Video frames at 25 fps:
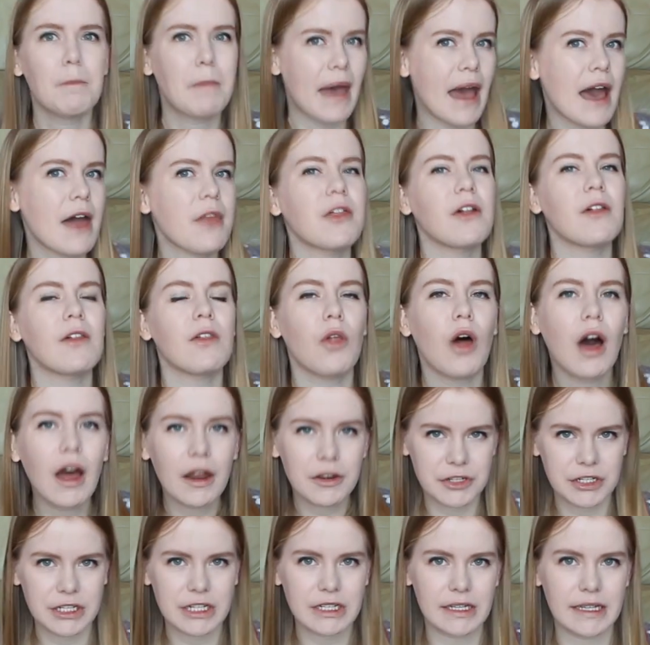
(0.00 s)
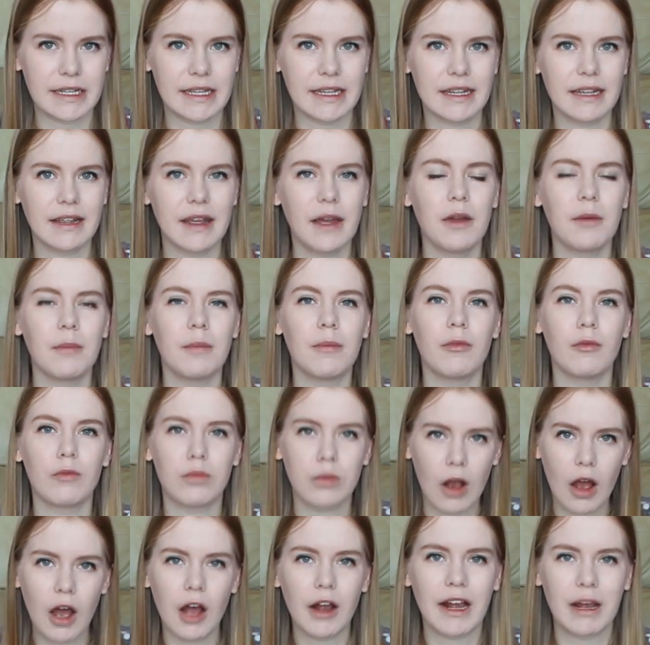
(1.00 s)
pathologically
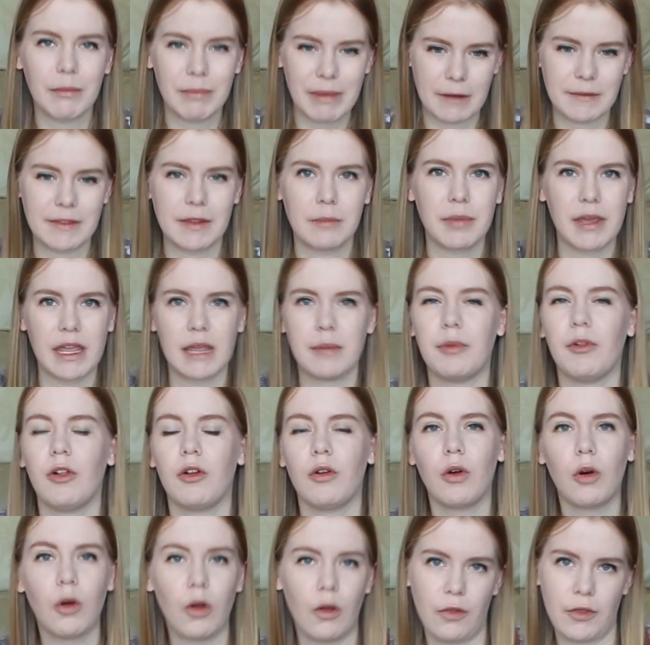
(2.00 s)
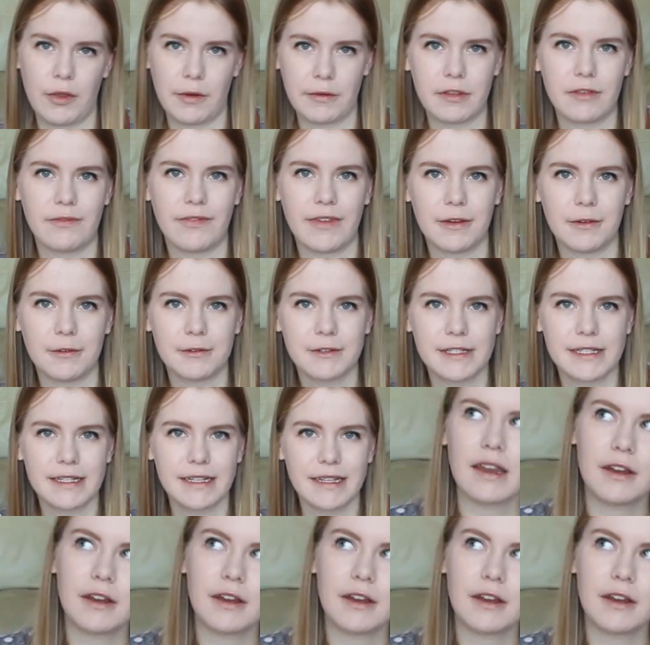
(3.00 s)
wrong about the people who hold those views.